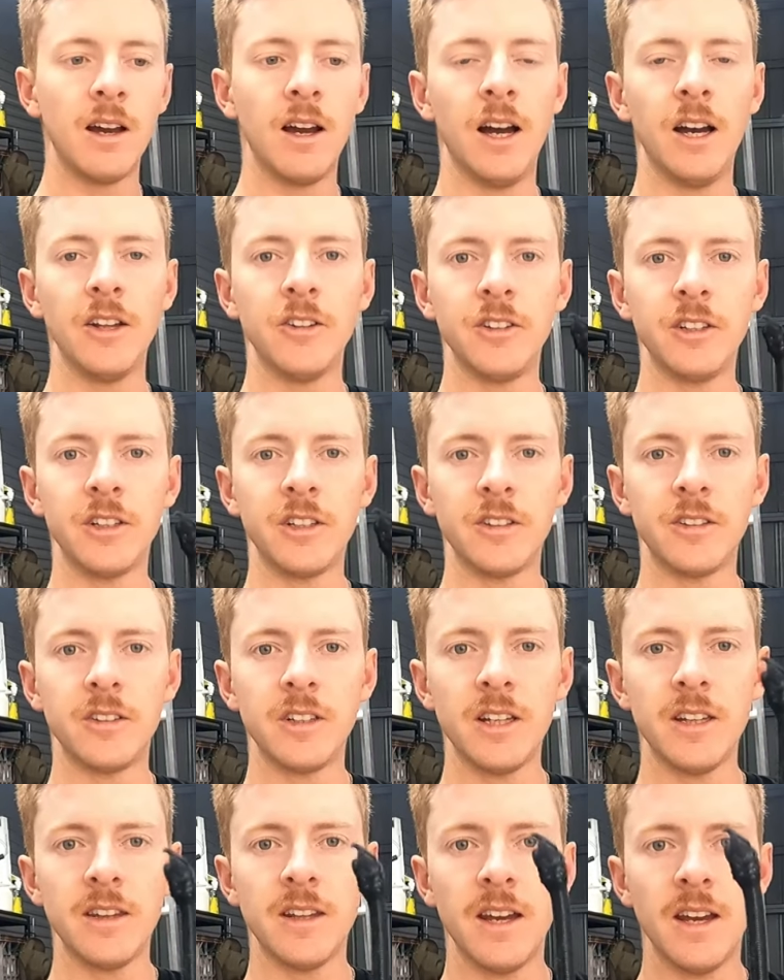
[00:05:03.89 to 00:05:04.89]
Uh, so you can
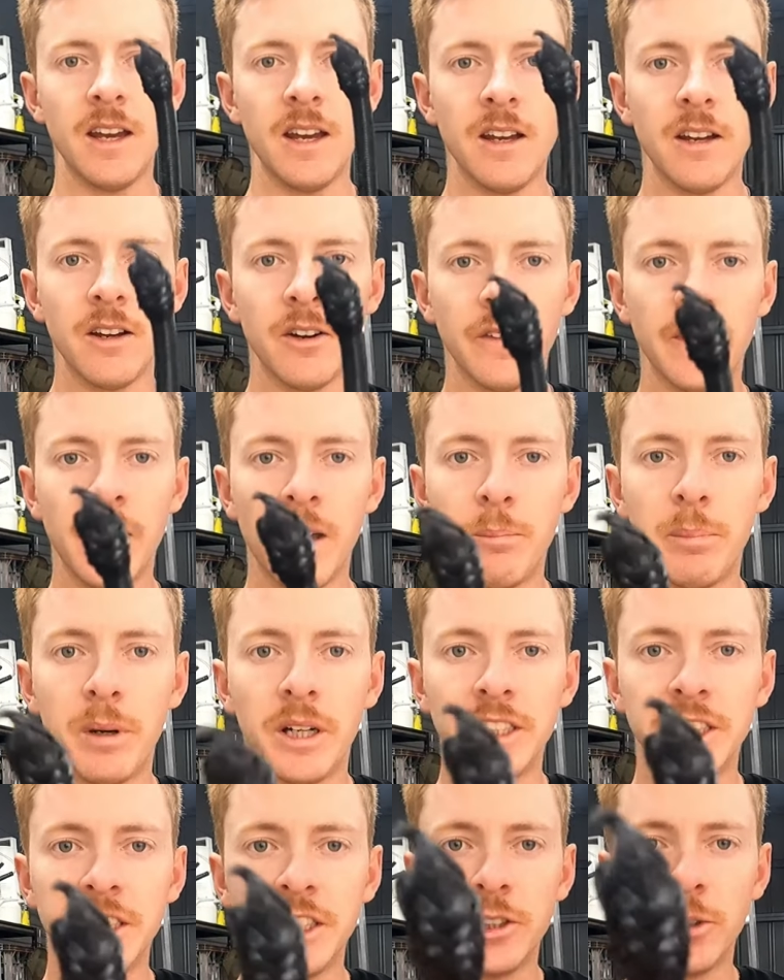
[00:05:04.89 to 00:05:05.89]
see there on that
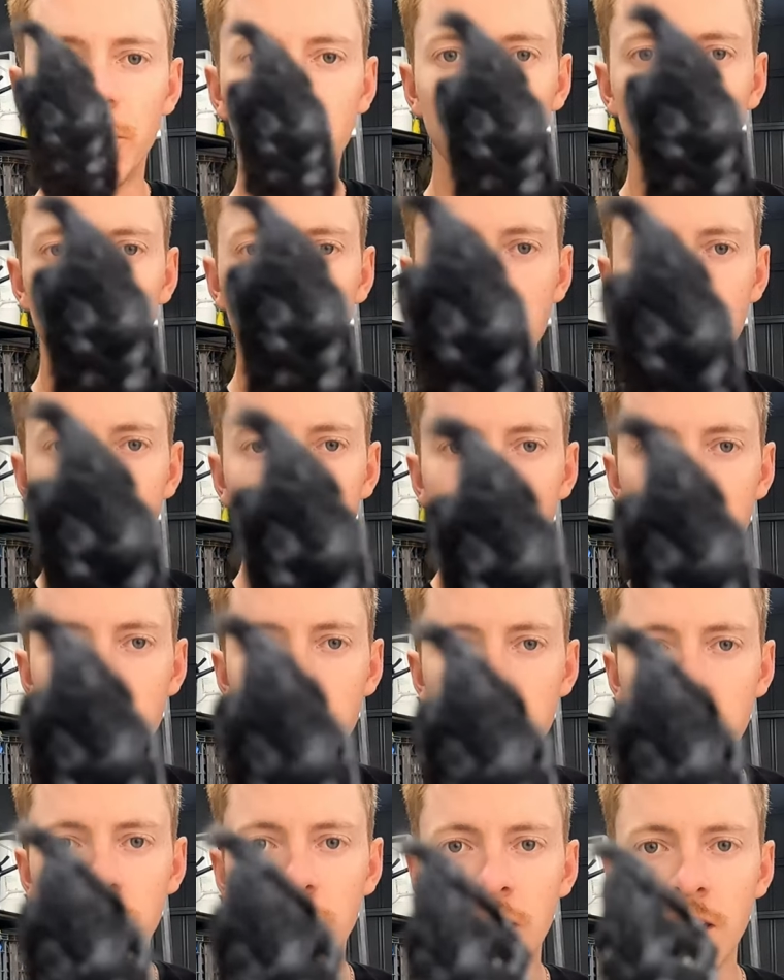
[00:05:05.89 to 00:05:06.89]
bungee cord,
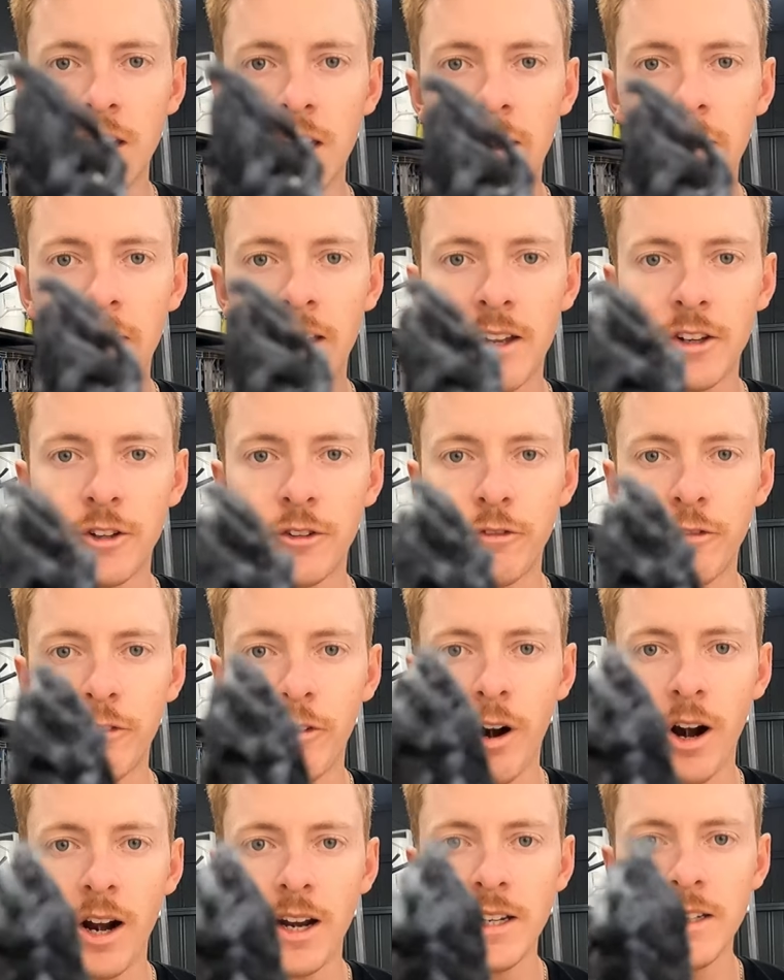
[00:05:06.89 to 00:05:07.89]
see how that's
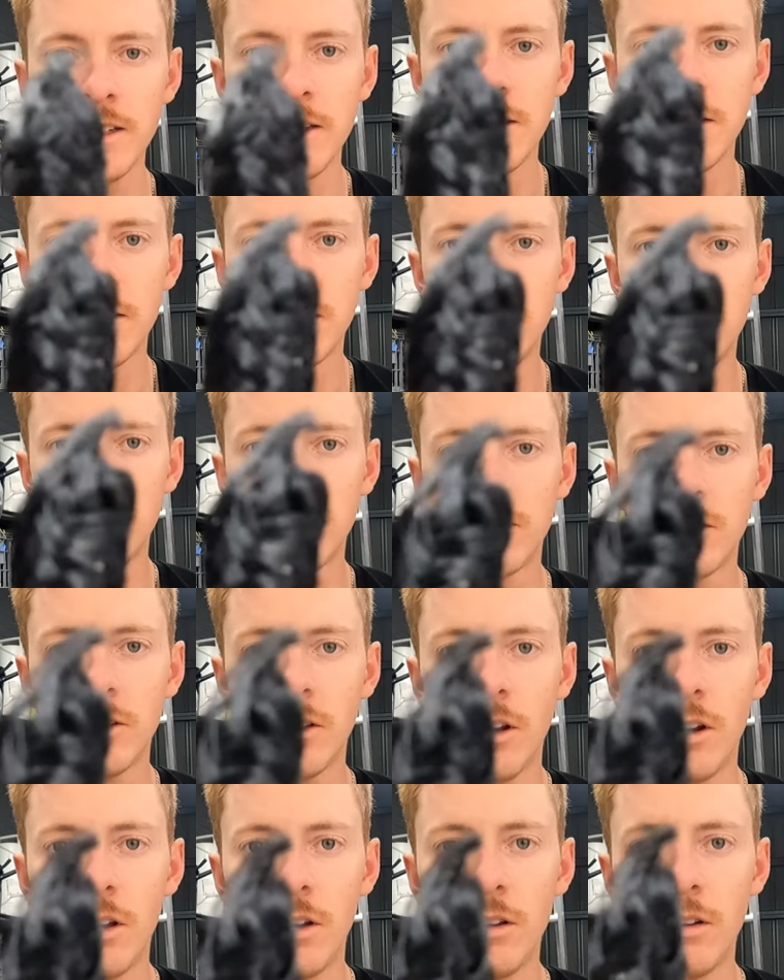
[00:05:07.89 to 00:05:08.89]
frayed?
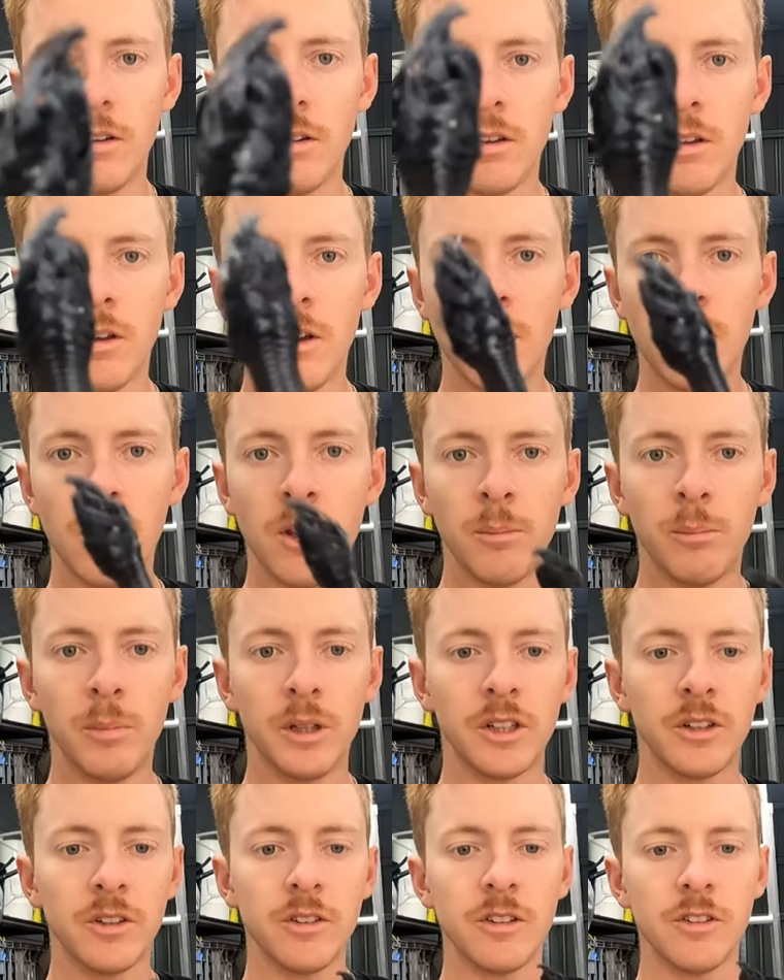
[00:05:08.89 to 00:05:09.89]
So
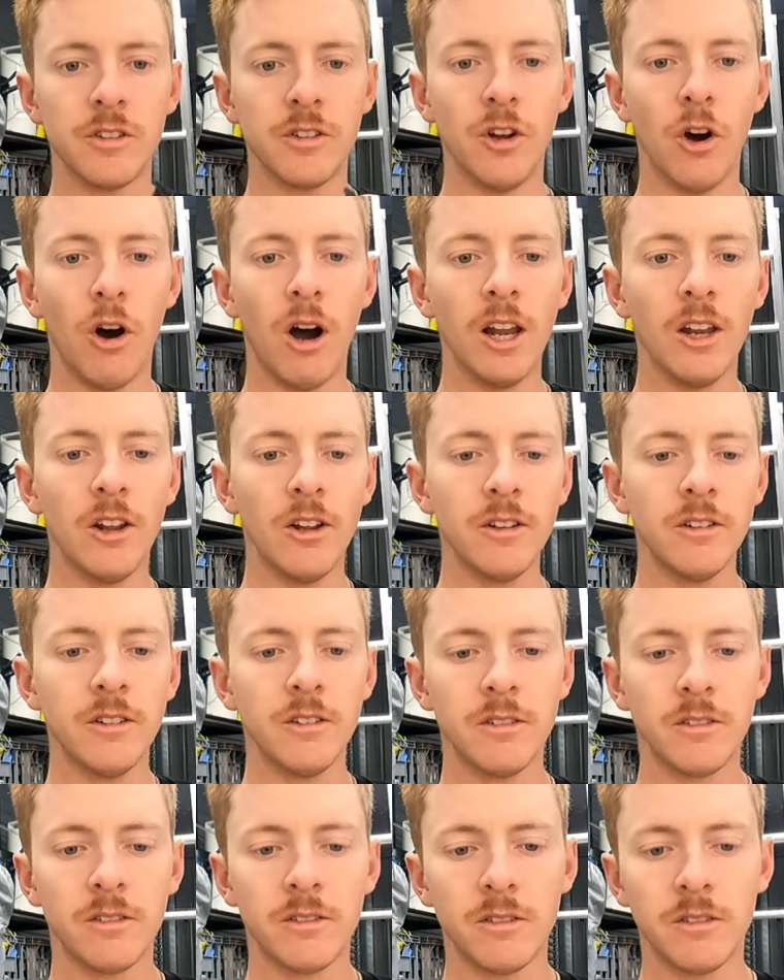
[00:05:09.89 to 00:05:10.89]
because it's nylon,
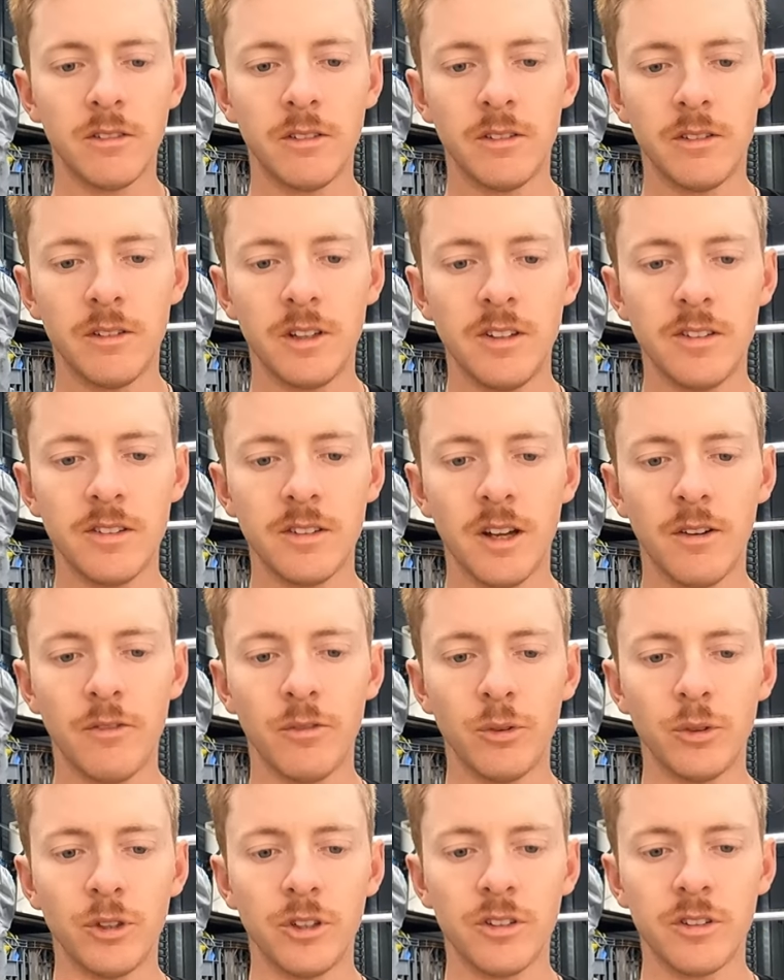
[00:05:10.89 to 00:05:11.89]
this
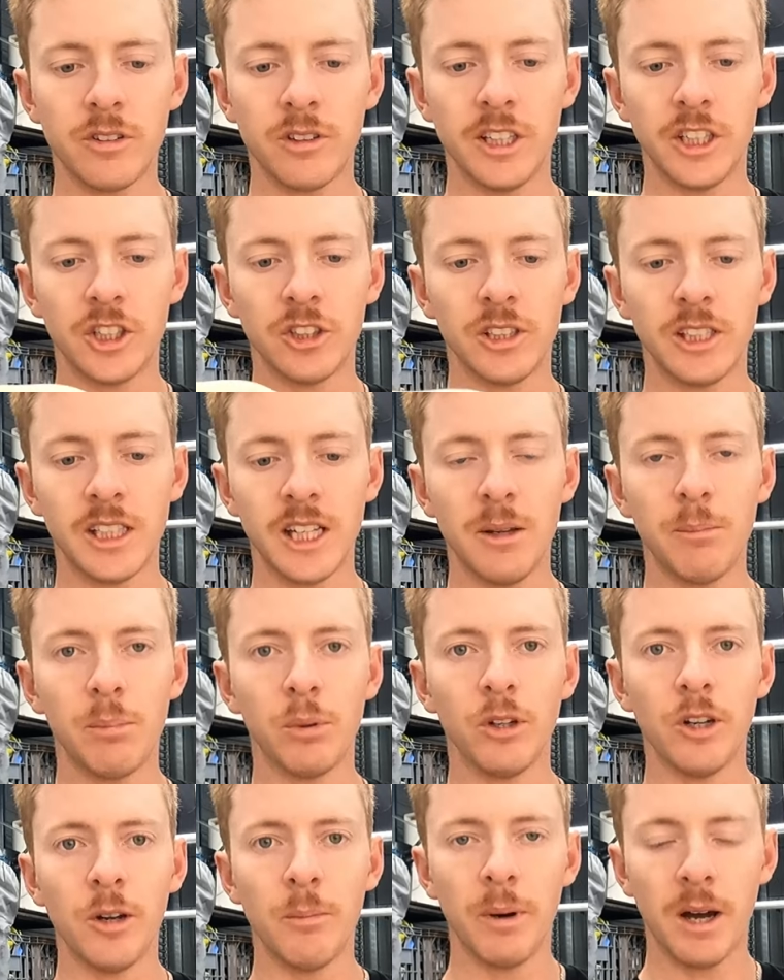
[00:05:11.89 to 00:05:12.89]
stuff will just literally keep
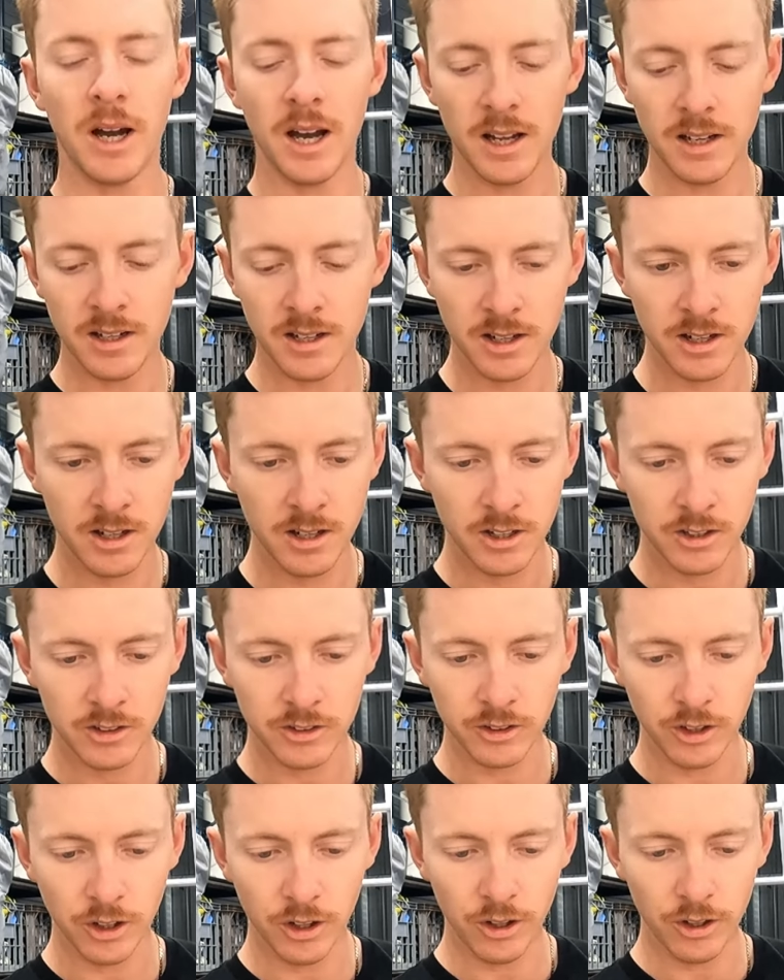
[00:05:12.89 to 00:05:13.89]
pulling apart.
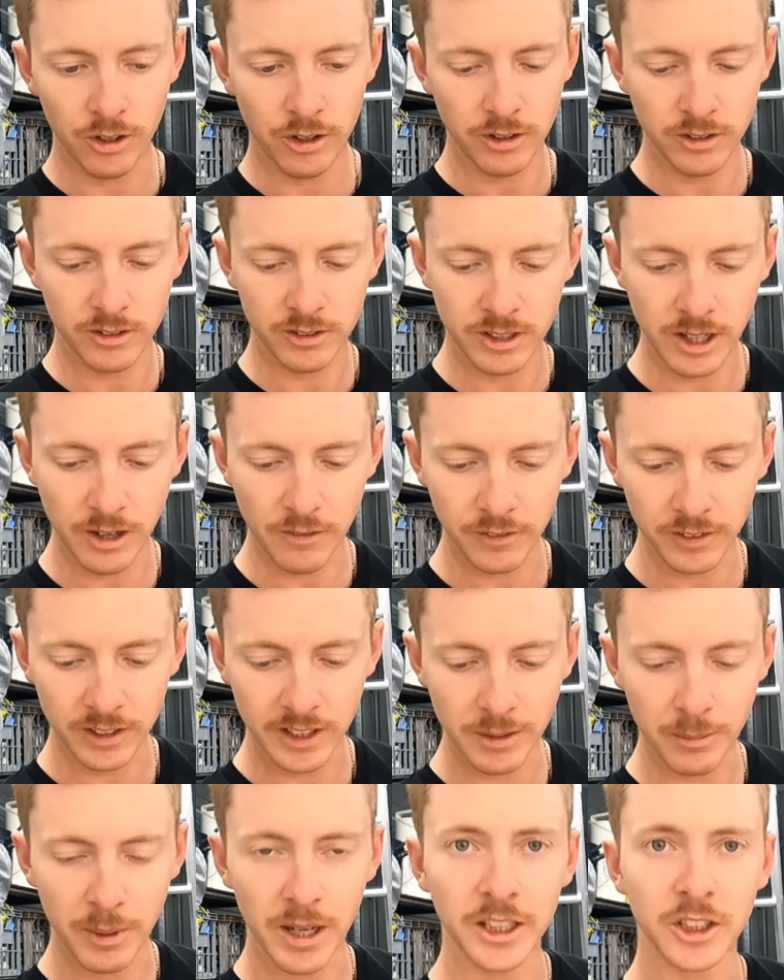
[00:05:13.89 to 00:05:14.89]
So
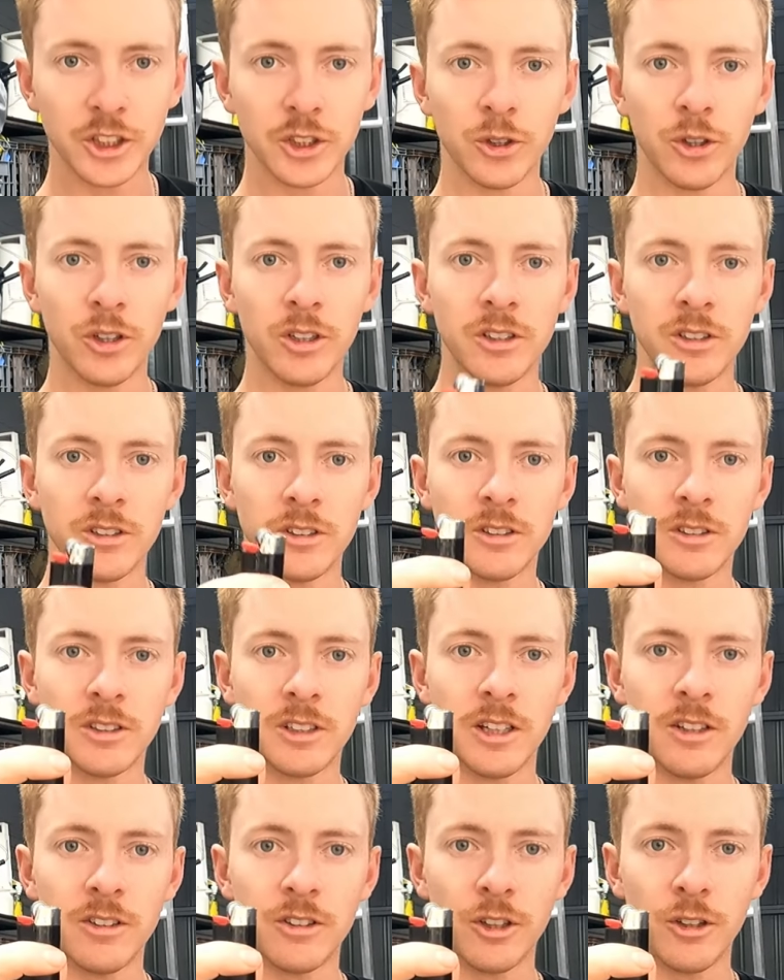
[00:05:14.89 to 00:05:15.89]
definitely to make sure,
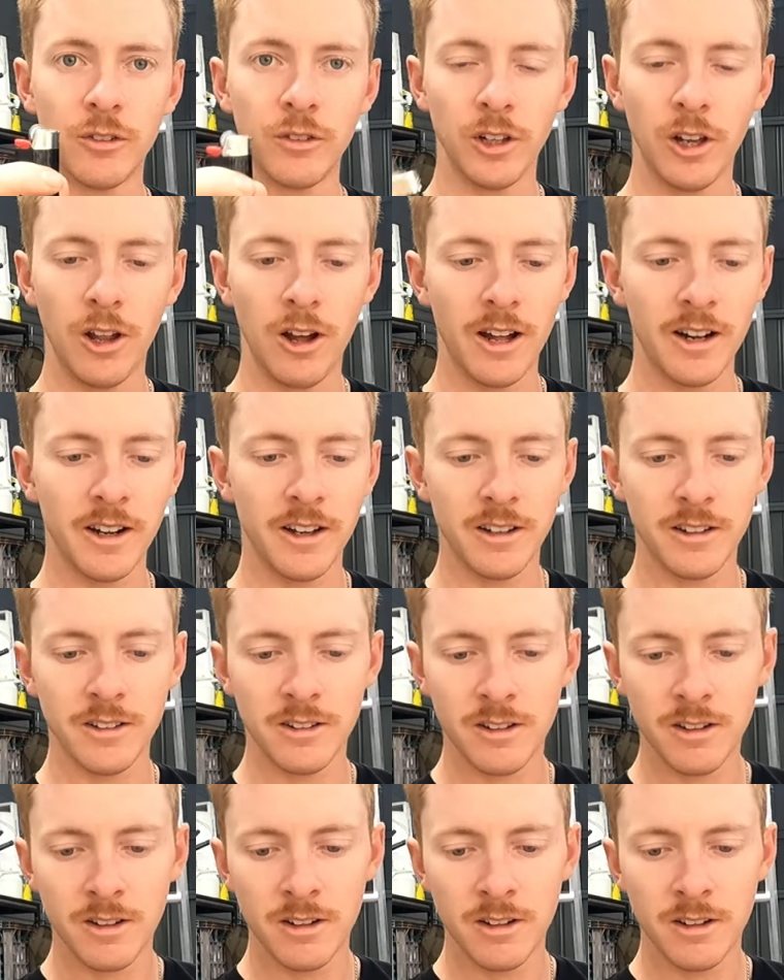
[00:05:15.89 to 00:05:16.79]
get yourself a lighter.